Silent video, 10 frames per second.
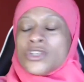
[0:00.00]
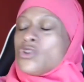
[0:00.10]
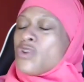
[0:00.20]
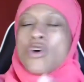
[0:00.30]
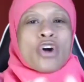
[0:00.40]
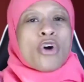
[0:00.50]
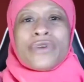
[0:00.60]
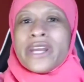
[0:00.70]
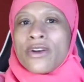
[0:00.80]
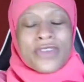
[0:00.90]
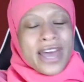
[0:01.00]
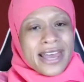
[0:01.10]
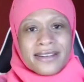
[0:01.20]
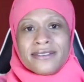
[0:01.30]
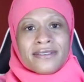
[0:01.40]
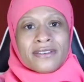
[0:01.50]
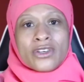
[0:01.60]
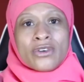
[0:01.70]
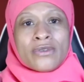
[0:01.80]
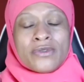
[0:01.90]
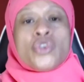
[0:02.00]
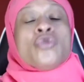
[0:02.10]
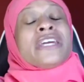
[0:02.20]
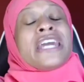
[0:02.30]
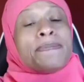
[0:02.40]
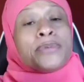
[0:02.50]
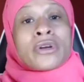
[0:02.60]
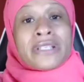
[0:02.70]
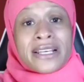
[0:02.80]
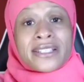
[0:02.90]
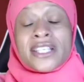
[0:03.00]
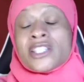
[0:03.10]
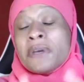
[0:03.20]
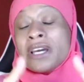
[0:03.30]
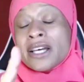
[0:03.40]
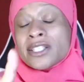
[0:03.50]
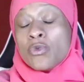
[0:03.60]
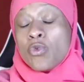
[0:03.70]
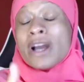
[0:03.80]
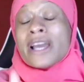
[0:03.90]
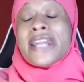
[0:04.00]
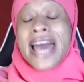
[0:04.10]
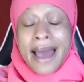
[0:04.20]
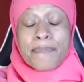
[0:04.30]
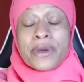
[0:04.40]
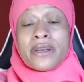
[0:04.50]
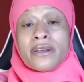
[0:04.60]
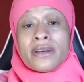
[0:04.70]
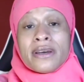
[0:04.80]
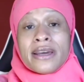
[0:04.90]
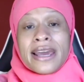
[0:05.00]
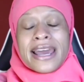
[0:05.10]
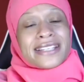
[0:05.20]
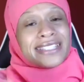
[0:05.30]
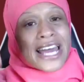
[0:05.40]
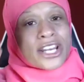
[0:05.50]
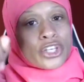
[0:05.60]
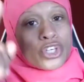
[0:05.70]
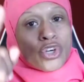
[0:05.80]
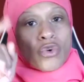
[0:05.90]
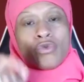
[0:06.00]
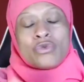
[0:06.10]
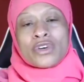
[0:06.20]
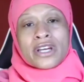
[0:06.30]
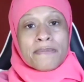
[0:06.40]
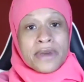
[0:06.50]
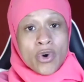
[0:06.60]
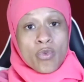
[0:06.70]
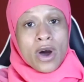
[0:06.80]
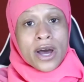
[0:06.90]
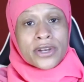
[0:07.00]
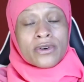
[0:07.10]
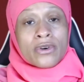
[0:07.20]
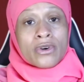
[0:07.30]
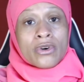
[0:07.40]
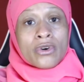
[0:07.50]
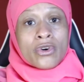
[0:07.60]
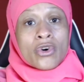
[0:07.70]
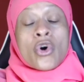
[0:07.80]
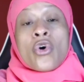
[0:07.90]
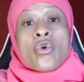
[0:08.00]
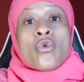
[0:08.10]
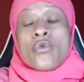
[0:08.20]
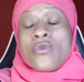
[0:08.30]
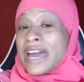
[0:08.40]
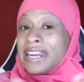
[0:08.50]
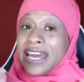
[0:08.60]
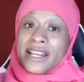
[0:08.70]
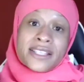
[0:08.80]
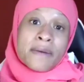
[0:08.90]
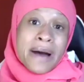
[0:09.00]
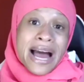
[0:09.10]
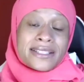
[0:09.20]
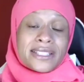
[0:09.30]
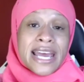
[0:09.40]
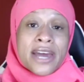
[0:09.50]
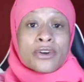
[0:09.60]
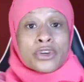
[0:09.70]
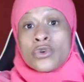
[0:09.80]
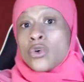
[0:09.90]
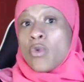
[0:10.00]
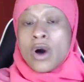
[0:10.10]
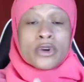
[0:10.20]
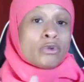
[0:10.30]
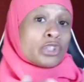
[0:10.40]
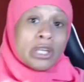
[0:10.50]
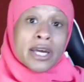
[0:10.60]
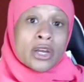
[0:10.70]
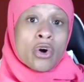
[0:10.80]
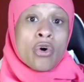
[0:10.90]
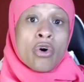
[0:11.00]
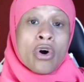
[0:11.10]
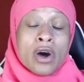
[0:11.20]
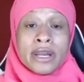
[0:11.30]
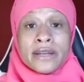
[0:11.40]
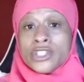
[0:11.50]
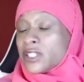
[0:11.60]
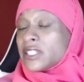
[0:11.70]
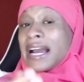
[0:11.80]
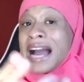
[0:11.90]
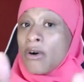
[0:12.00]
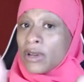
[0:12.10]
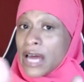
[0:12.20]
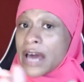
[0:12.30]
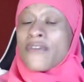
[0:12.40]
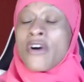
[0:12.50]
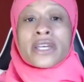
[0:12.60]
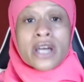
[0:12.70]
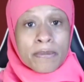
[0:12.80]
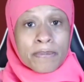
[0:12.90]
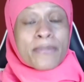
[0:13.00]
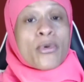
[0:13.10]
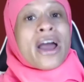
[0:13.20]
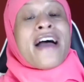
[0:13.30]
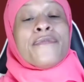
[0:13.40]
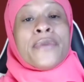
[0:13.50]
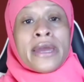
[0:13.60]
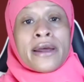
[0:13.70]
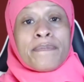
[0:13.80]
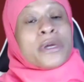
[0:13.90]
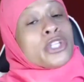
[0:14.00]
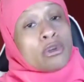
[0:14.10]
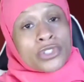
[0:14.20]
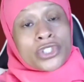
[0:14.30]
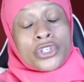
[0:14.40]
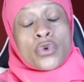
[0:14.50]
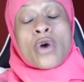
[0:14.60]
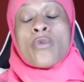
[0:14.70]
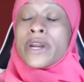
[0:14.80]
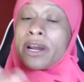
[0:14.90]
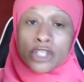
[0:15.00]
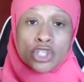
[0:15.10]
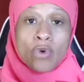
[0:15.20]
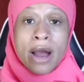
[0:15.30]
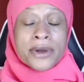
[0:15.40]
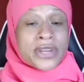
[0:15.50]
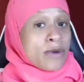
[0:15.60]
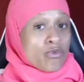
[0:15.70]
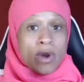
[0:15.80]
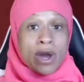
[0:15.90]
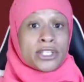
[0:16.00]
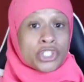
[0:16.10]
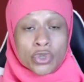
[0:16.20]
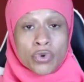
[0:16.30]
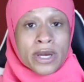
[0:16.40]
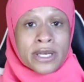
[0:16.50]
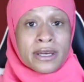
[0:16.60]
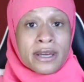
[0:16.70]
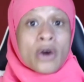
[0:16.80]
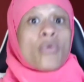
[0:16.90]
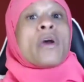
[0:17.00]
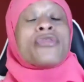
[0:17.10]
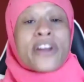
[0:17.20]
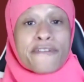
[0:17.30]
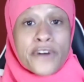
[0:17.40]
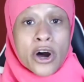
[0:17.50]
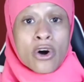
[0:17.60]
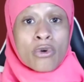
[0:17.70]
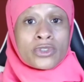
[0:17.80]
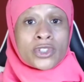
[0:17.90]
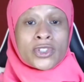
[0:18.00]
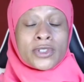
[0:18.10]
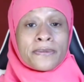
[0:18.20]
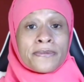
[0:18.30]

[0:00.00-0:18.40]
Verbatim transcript: you don't go near that you keep your distance because what can happen is that you could be the one who that innocent bystander you're the one who's looking on and just like how a lot of our young people have been used to doing when there's drama they run into it with their phones